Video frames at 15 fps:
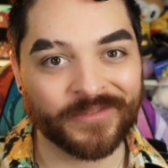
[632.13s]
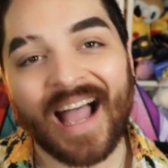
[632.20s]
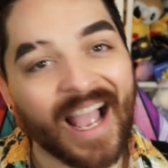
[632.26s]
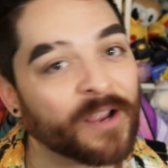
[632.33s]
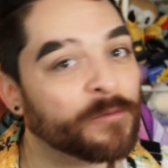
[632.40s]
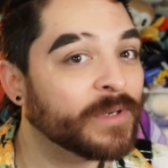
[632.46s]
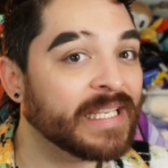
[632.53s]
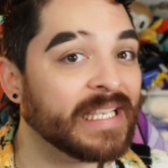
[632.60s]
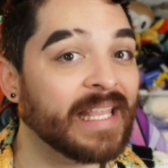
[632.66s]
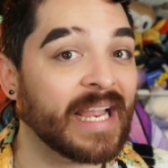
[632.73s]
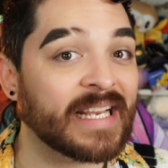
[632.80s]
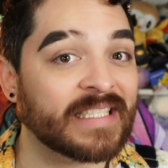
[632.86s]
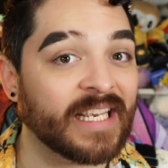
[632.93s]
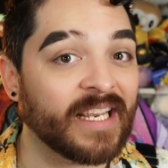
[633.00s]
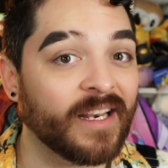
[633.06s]
I really
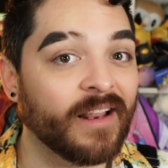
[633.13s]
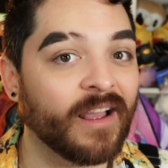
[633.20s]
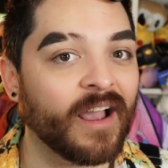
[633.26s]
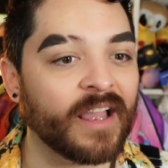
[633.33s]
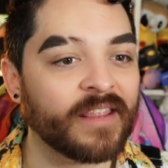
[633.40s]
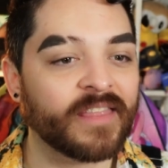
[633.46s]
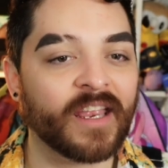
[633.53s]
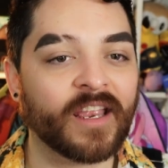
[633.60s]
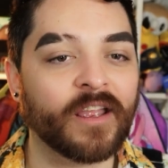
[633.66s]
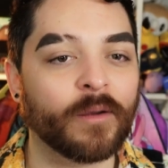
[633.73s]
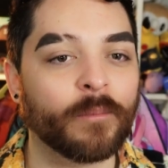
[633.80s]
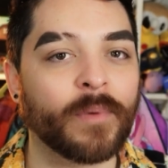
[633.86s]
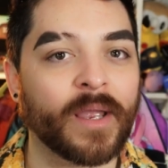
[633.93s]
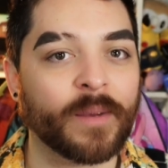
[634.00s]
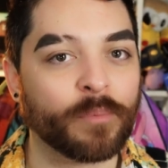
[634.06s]
liked it. I think
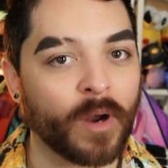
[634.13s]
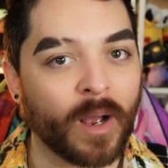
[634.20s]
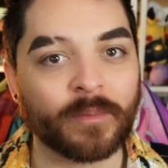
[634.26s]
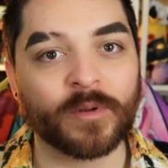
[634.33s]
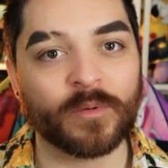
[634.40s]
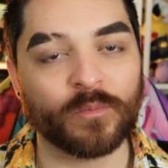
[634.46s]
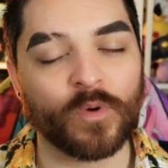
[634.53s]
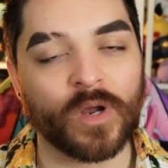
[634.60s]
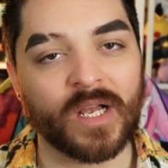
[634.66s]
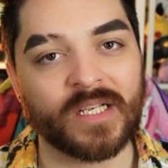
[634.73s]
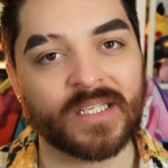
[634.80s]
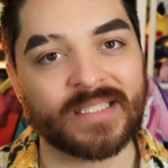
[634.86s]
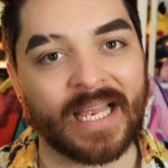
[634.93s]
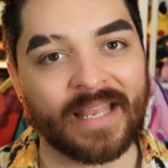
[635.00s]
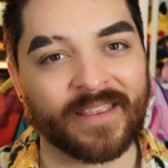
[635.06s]
my problem
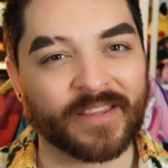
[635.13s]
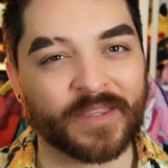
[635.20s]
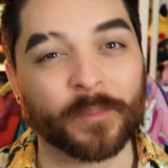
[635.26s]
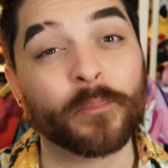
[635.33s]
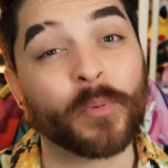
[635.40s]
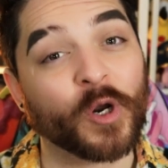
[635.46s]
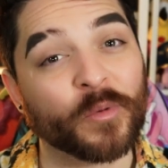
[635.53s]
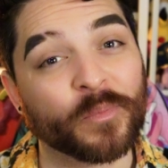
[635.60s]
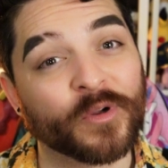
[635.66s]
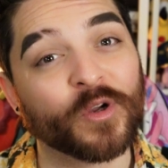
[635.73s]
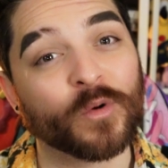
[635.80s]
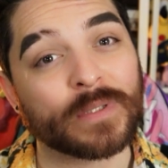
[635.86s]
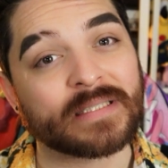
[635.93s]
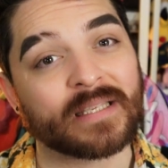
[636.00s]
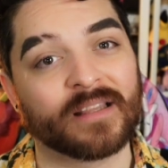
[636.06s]
was, I think the purple
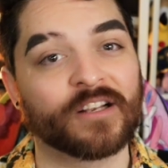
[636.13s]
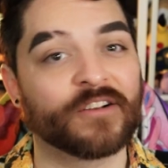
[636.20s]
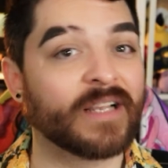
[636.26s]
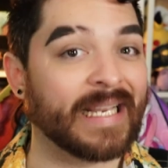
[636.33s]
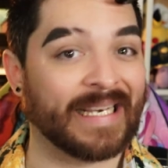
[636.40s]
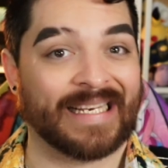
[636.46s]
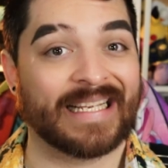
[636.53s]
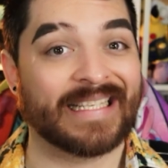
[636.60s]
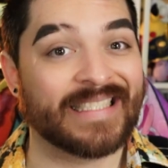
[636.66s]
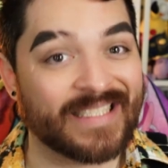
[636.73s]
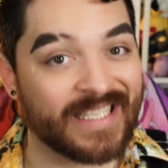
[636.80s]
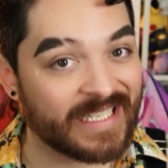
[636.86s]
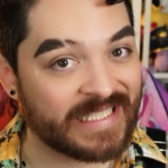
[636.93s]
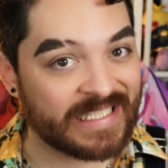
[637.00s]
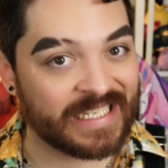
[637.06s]
was a little
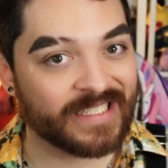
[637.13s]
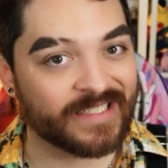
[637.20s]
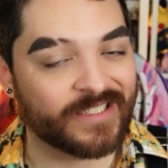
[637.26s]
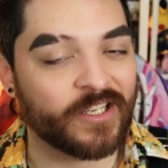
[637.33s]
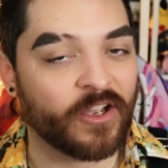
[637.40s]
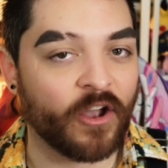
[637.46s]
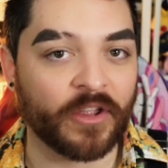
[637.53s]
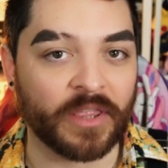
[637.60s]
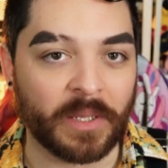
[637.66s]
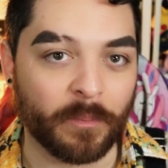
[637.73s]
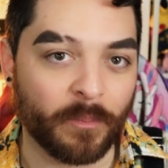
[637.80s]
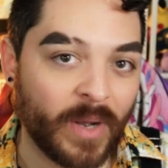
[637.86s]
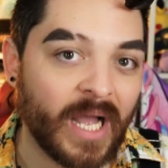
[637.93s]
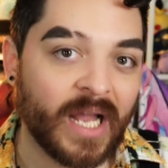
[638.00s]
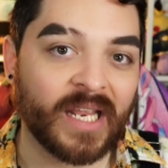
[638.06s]
inconsistent on the
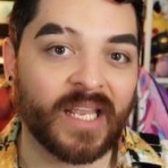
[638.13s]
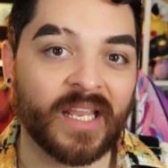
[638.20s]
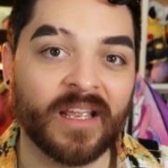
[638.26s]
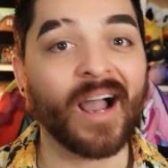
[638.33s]
body.